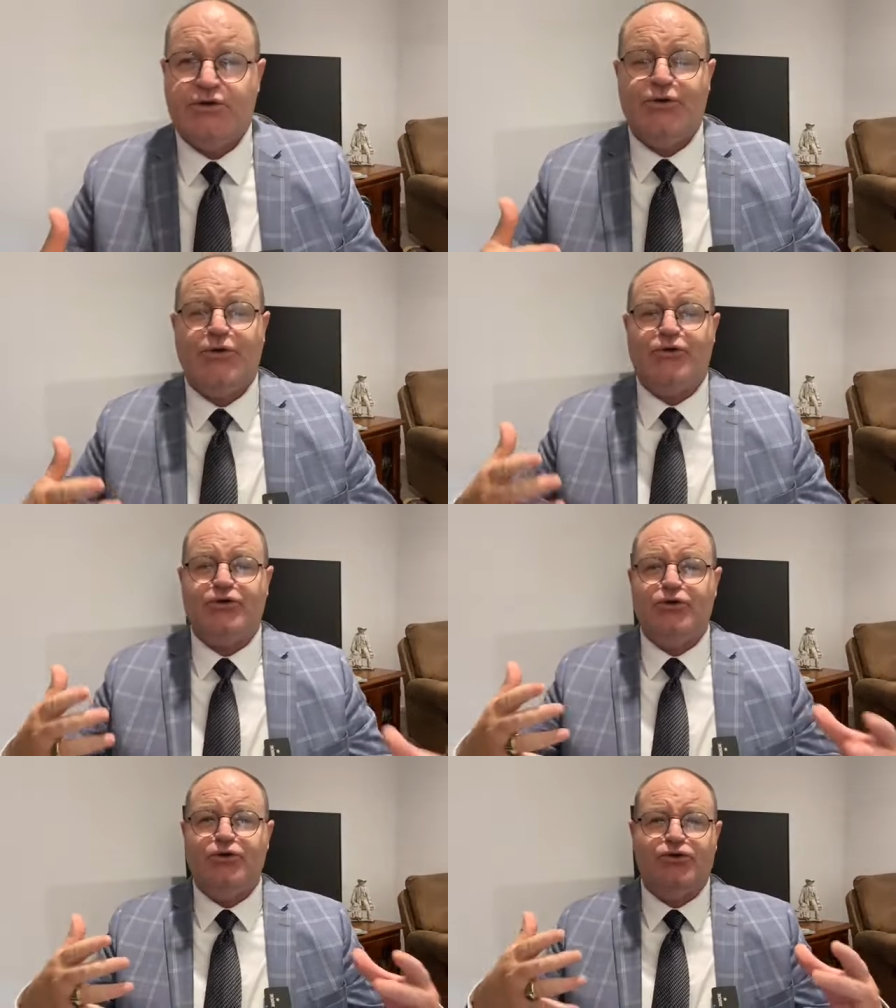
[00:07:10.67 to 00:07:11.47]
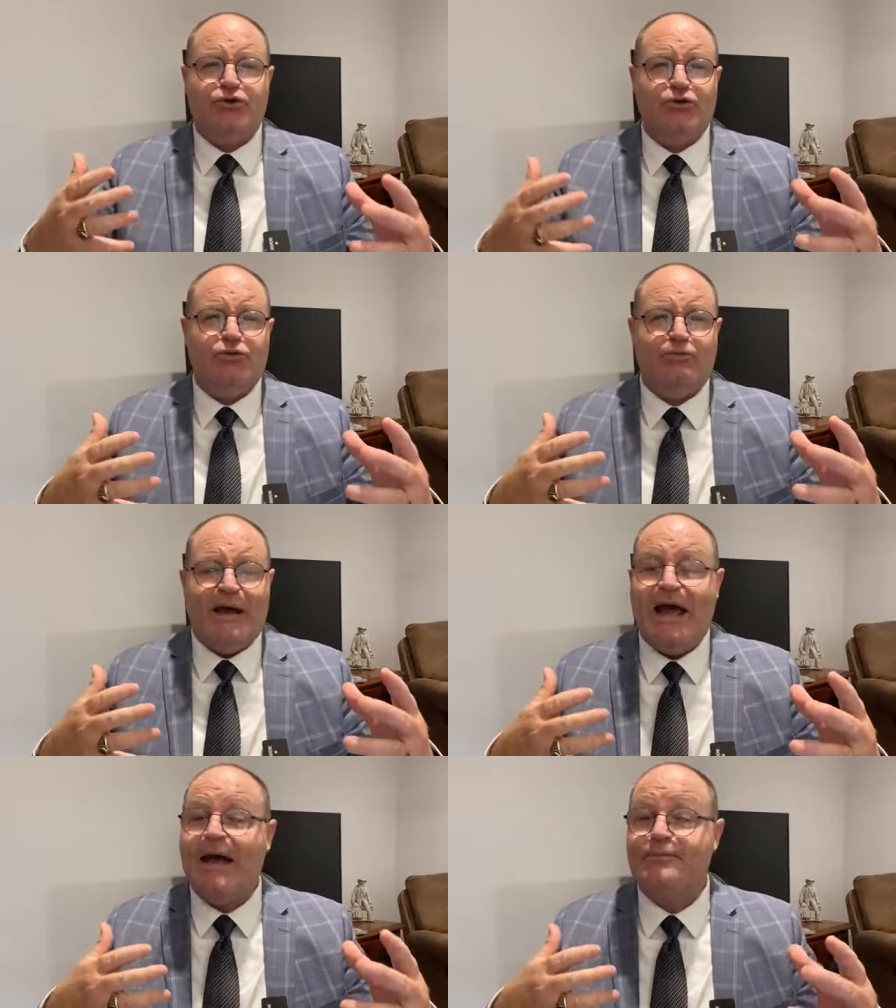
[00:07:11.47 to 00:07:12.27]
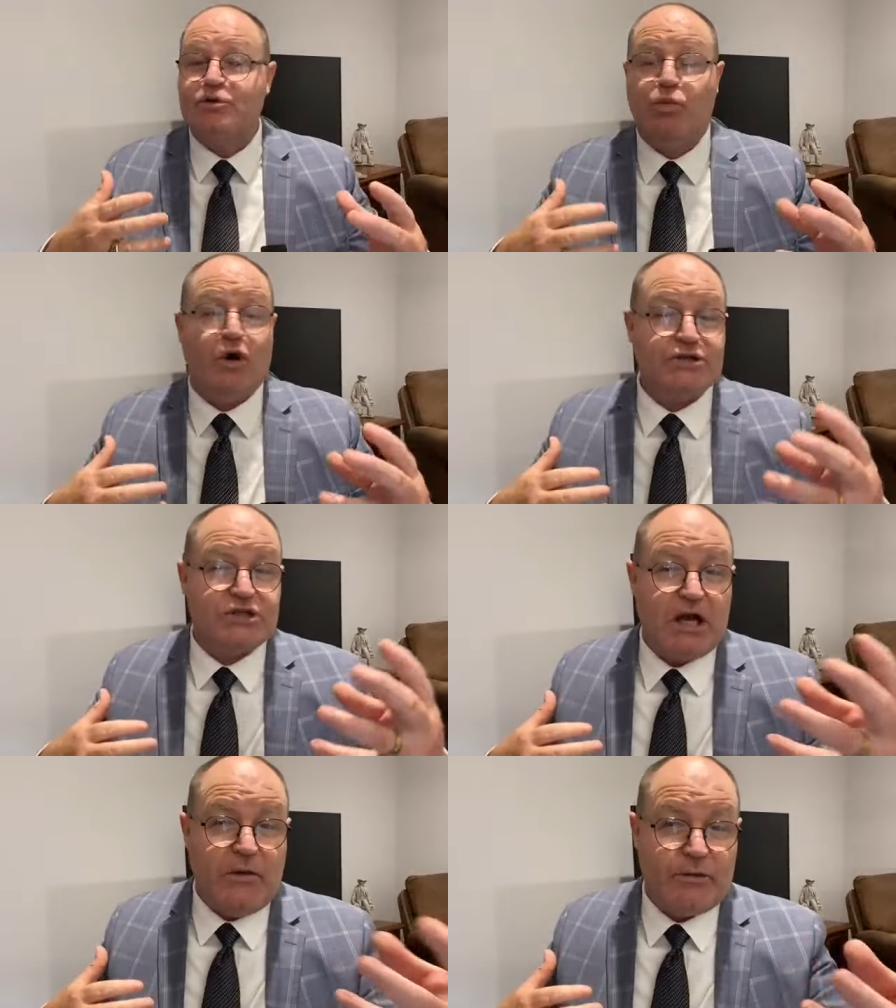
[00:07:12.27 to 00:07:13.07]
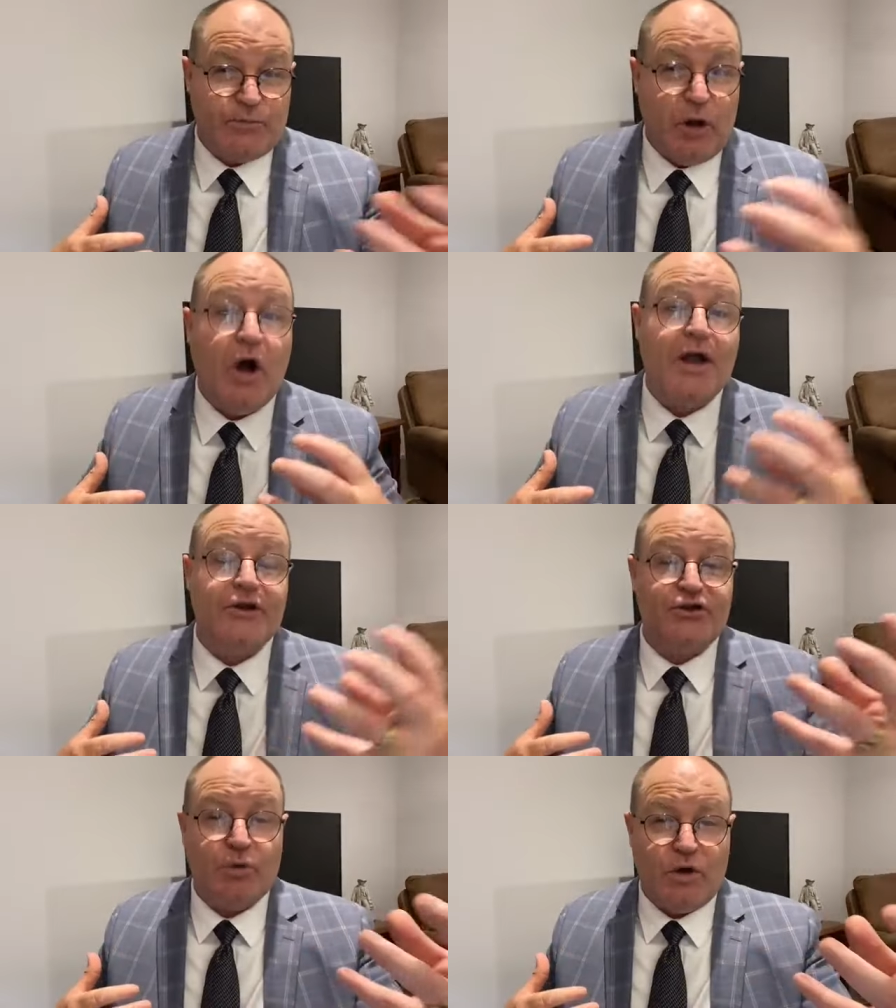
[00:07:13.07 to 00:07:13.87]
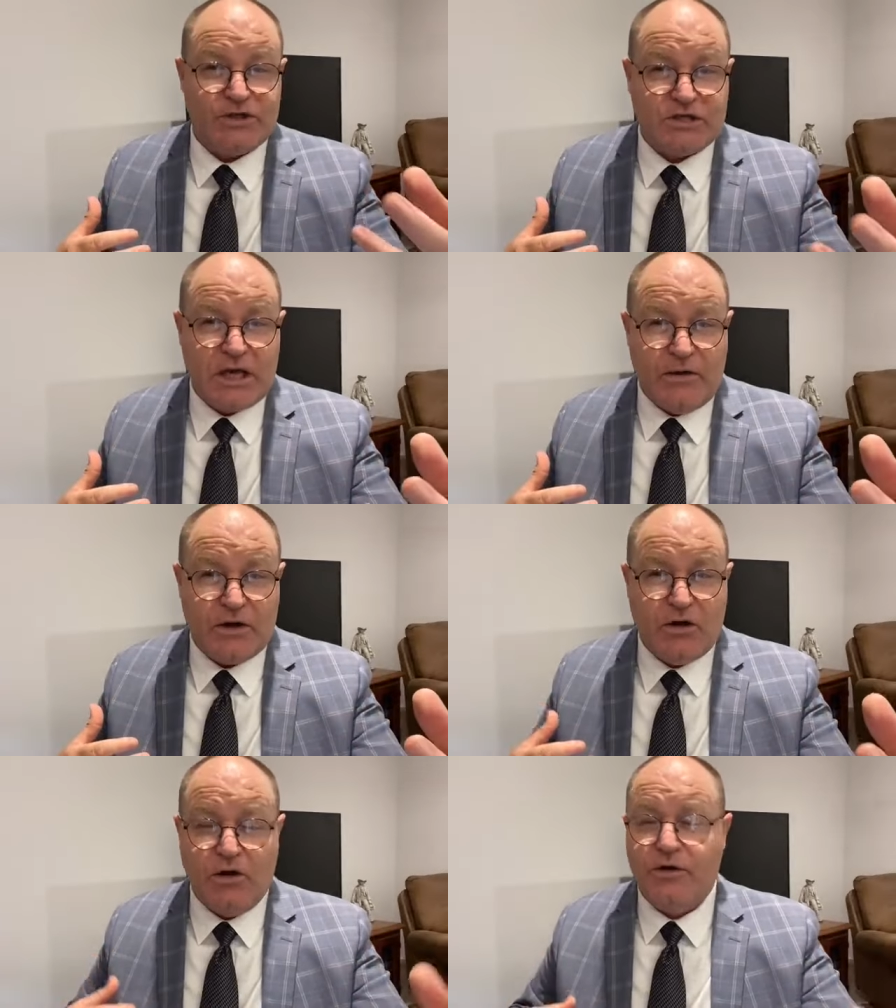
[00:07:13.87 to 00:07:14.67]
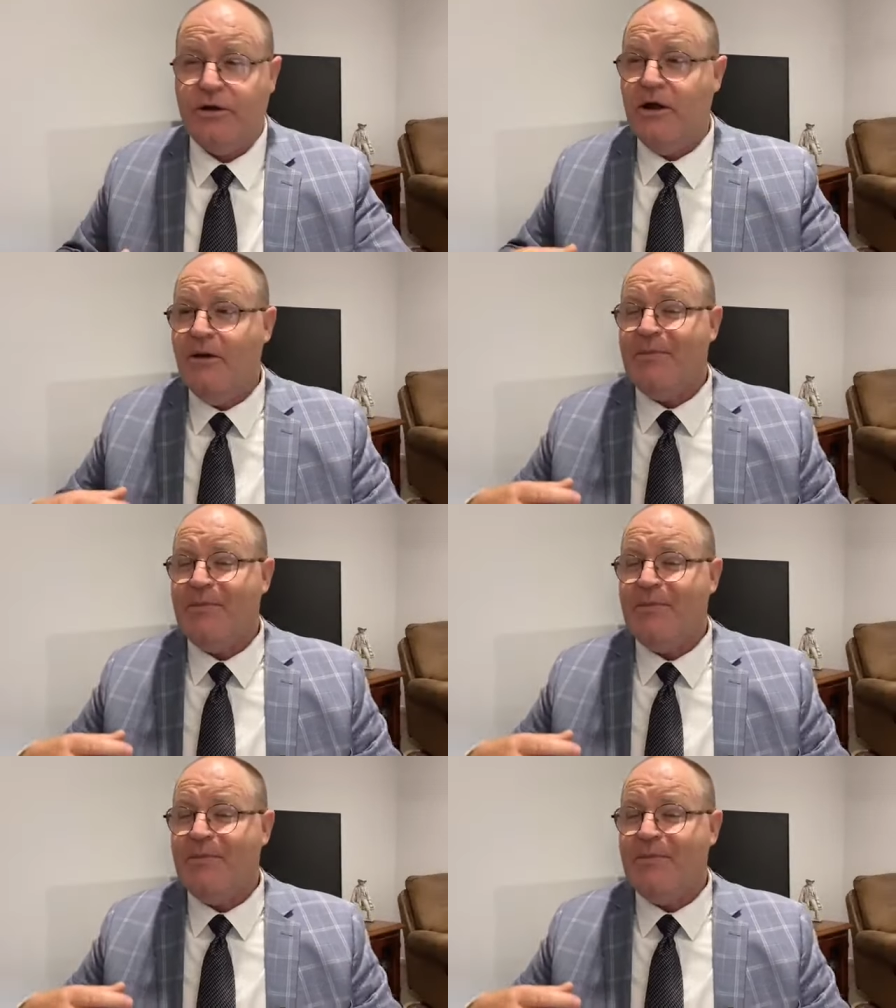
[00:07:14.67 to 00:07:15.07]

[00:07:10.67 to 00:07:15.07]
to the to to perhaps what's going blinded to what's going on,